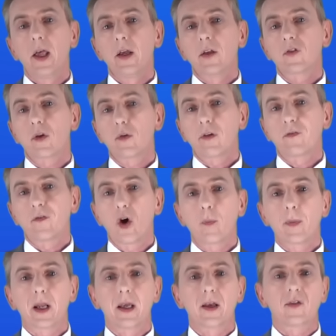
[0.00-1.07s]
So the
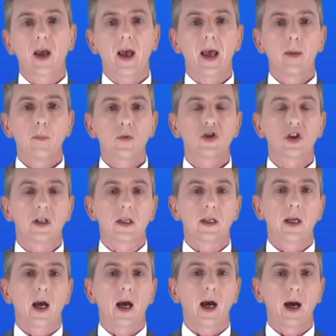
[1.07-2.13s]
formula is
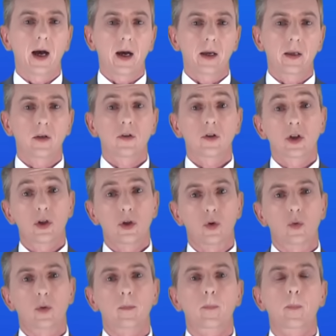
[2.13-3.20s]

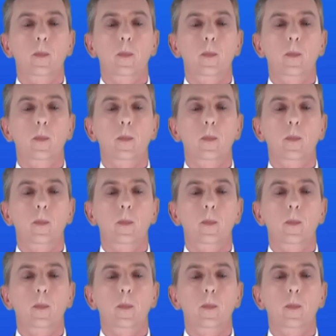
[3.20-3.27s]
MgI2.